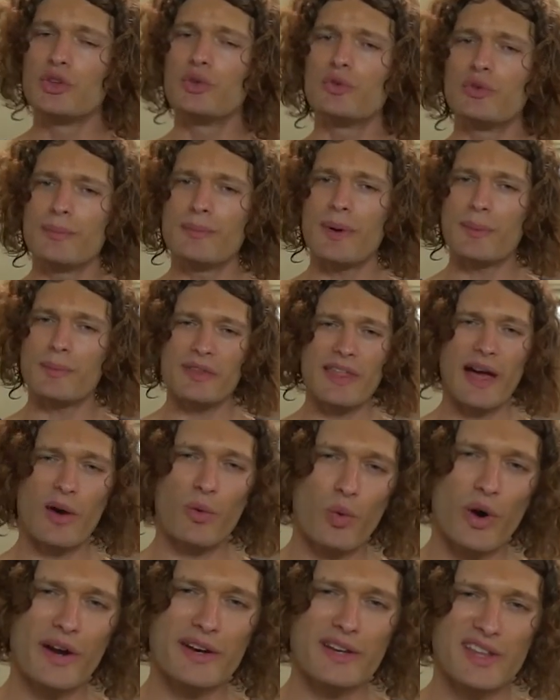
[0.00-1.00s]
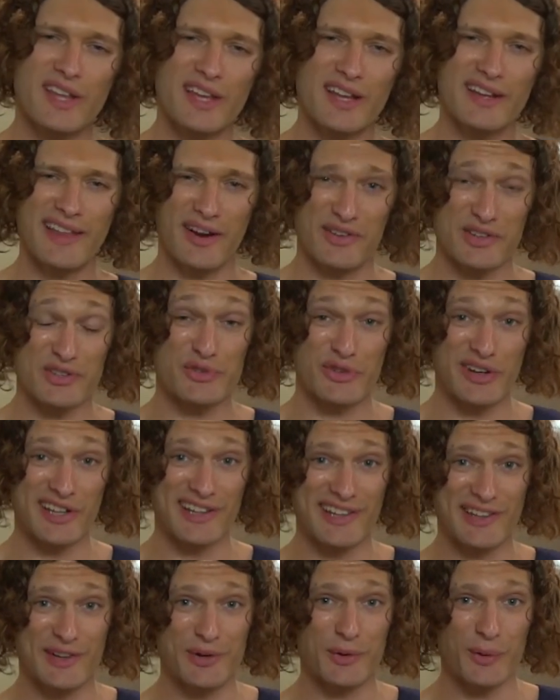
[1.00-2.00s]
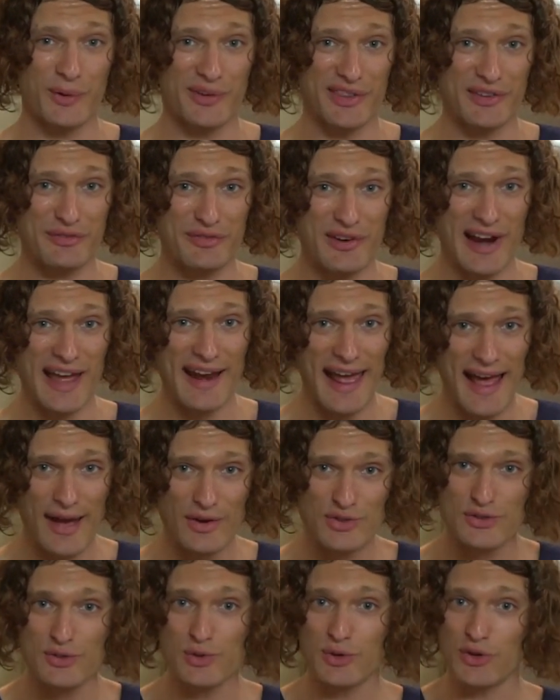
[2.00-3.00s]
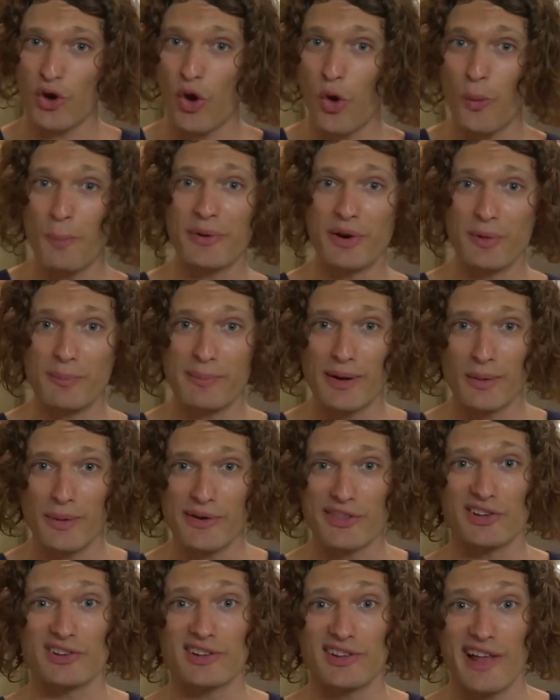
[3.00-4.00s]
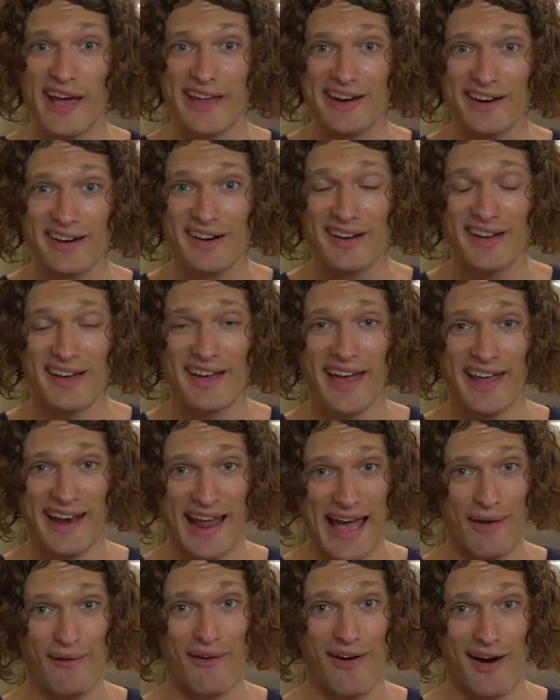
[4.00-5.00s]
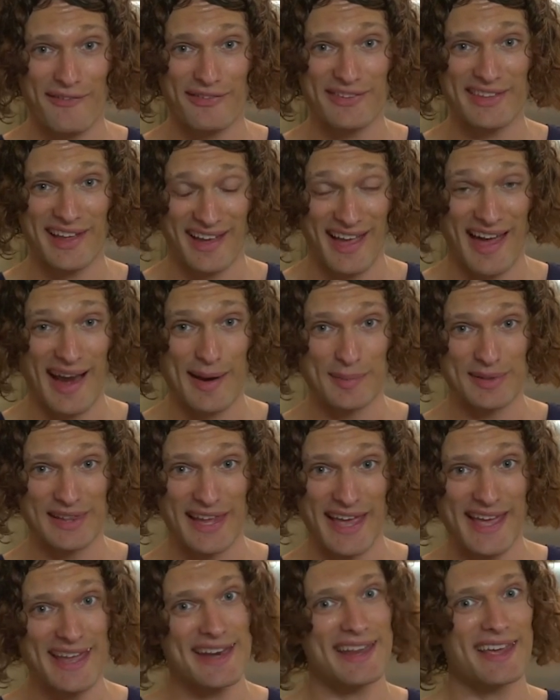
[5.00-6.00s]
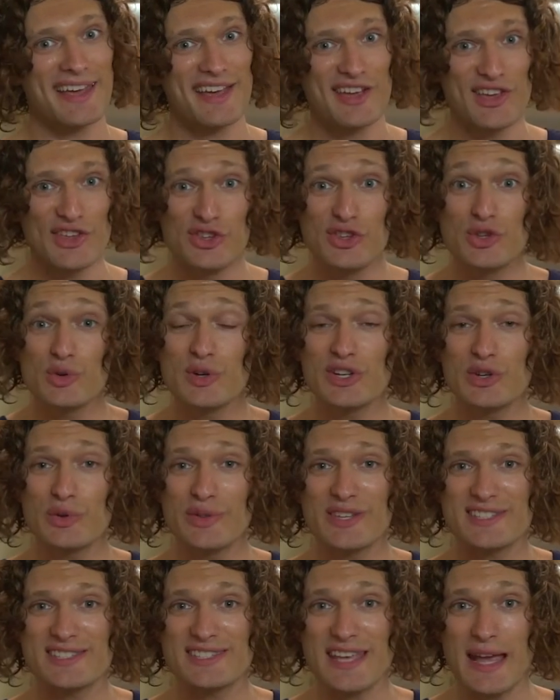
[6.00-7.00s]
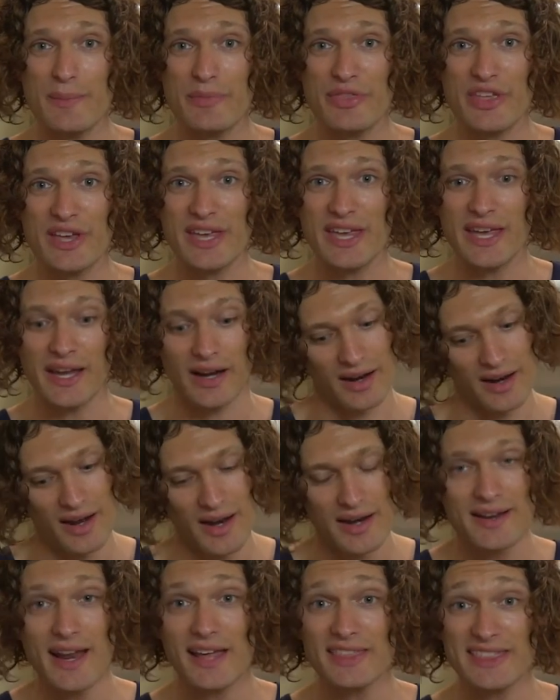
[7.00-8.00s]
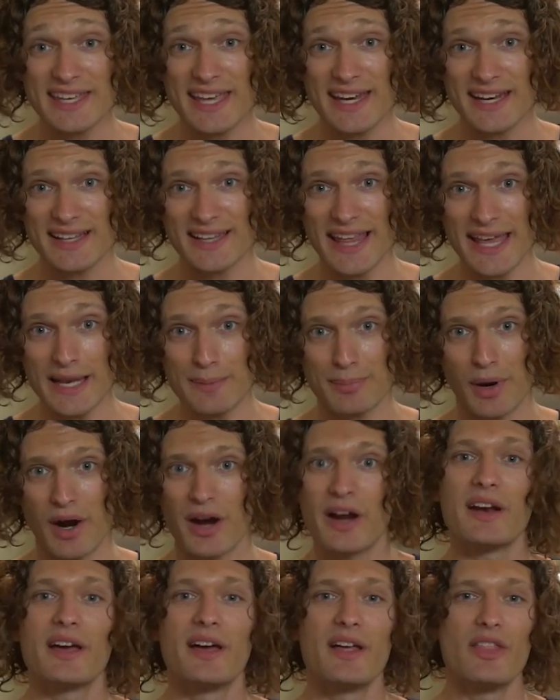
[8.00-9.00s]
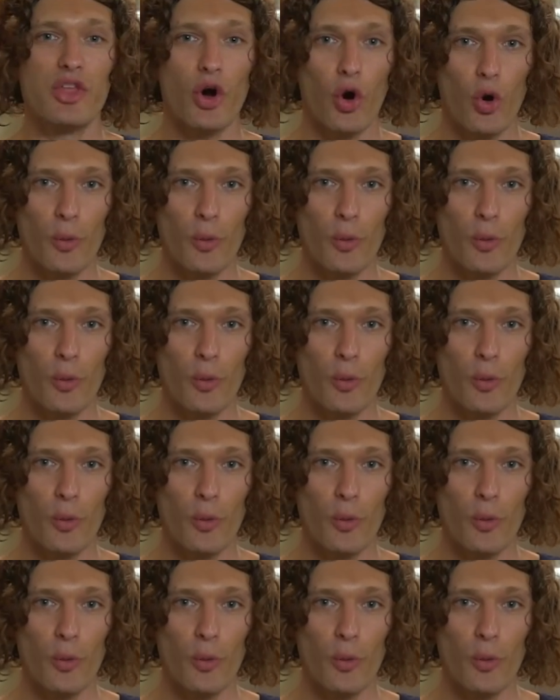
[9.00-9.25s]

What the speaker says: you remember that one kid that was really cool in the frat house who could open a beer with a lighter and how often that got him laid? You can do the same thing here, not the getting laid part, the